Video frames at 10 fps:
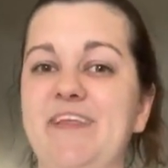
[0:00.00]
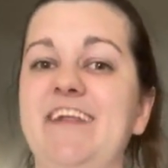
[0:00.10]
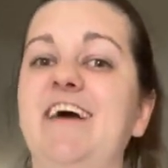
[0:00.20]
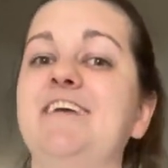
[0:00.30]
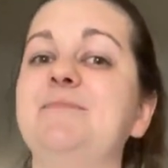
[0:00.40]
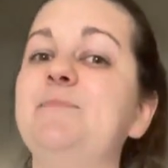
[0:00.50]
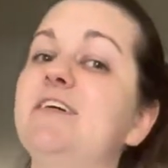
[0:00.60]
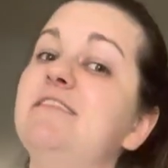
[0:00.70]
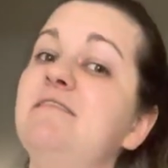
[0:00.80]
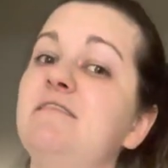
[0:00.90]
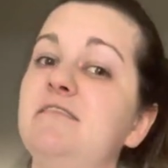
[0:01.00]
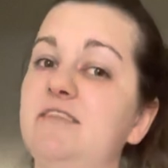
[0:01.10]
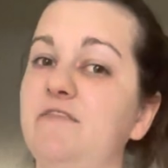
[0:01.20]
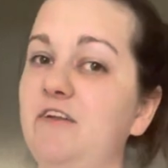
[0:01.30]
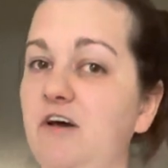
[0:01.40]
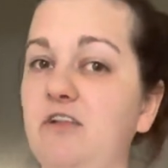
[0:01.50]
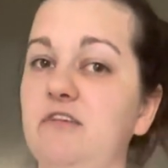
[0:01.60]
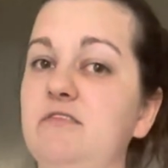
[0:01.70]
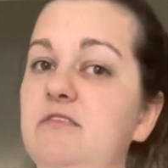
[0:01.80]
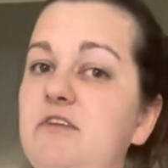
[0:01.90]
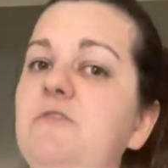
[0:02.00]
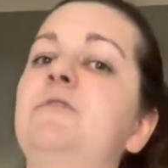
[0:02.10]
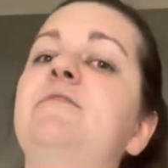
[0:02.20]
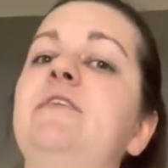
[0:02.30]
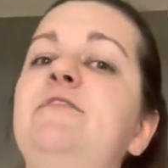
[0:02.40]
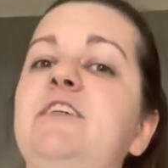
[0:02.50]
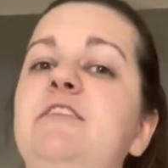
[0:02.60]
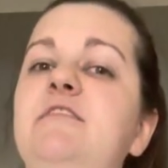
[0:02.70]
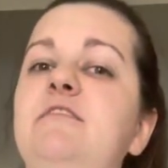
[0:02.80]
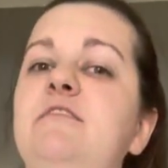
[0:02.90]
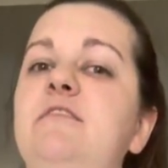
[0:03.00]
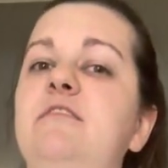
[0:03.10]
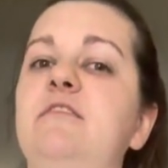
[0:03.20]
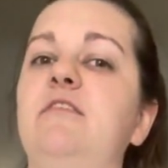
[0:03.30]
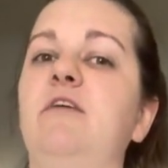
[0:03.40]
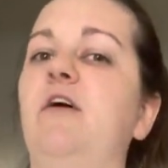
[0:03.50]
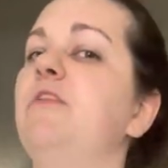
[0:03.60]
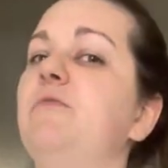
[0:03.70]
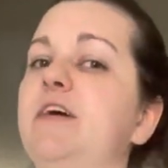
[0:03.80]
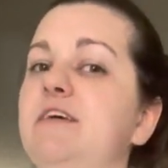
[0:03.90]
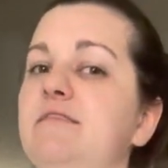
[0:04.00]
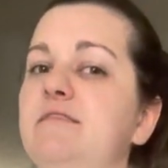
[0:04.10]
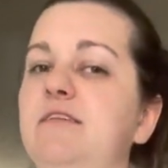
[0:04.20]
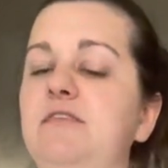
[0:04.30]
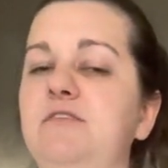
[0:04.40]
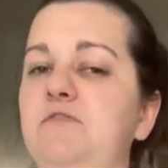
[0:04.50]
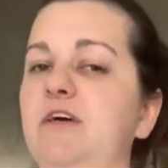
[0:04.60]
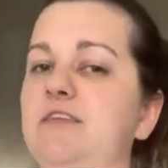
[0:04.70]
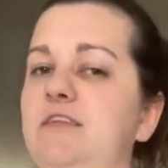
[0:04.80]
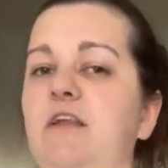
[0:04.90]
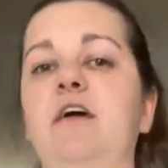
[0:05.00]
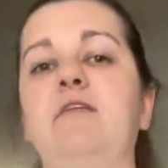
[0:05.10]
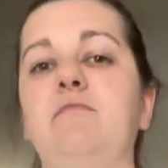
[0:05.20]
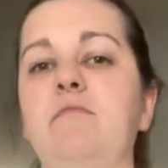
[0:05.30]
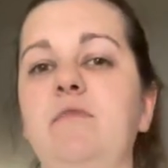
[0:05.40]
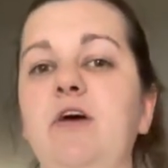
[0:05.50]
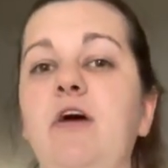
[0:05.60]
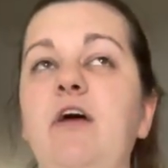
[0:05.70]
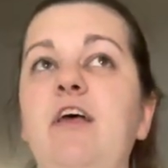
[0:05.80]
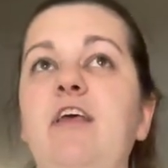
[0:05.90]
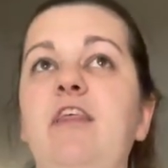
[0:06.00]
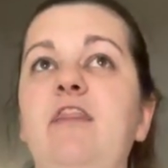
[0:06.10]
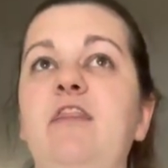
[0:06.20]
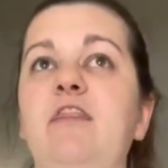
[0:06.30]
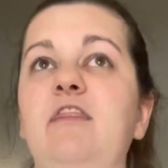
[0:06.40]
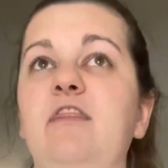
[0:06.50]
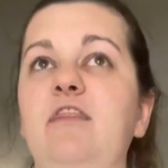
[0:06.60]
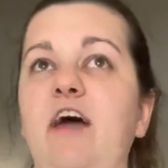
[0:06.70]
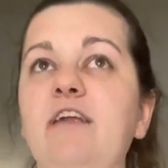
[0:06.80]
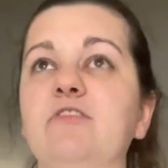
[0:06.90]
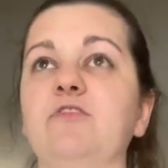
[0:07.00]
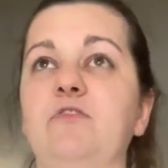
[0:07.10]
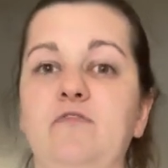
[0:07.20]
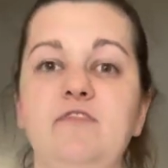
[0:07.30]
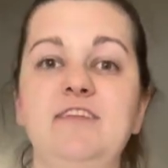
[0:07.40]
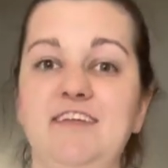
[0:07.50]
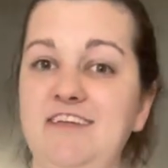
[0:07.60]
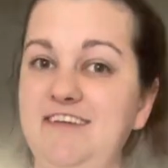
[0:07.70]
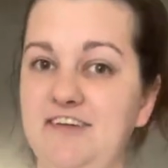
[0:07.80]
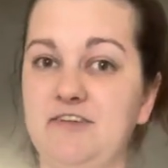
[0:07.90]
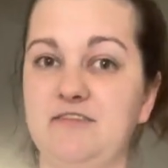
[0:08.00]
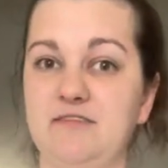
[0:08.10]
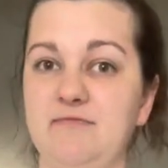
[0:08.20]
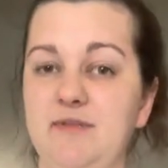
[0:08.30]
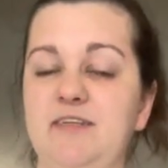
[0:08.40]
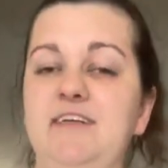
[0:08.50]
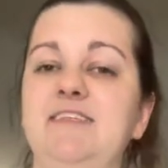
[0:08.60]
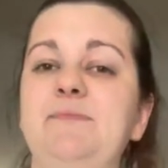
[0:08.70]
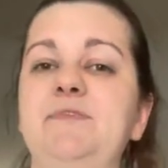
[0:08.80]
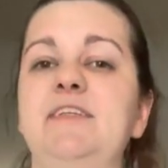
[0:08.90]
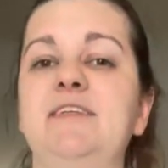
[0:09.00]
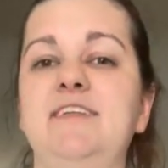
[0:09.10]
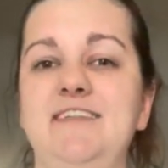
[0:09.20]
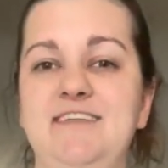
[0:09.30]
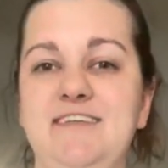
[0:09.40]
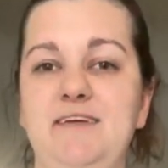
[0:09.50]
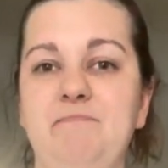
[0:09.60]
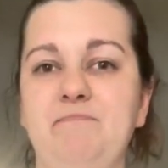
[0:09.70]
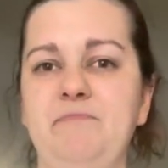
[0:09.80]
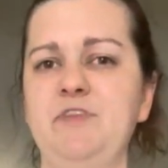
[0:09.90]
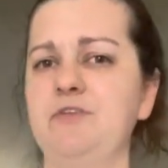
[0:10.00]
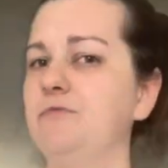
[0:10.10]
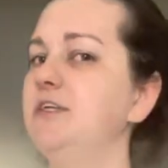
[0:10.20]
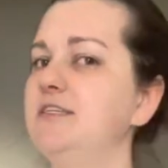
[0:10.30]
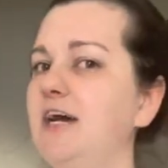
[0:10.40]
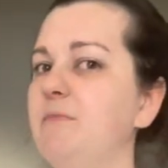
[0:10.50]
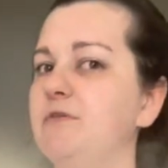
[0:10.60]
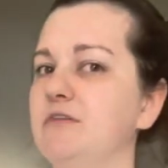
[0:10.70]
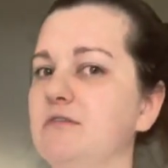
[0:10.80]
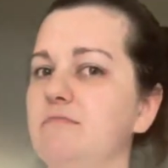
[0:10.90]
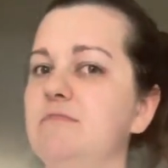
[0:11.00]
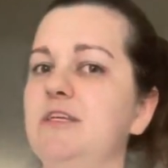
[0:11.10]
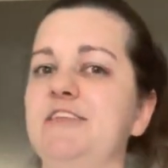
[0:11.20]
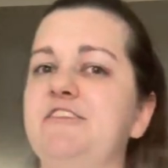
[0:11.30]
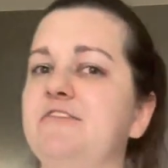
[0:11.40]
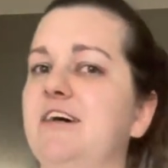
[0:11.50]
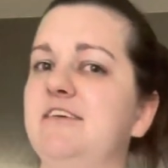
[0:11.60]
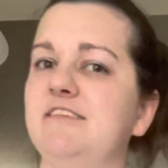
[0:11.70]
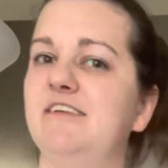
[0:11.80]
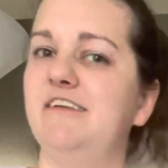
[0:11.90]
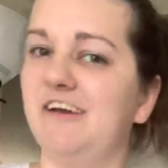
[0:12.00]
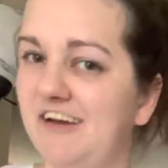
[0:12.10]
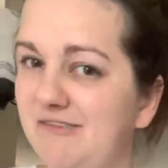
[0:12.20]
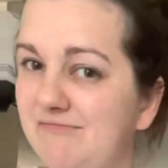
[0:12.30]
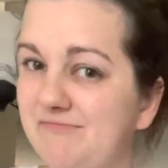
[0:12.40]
And it has been $7.25 all the way since 2009. That is over 10 years that it has stayed the same. So what has happened since 2009?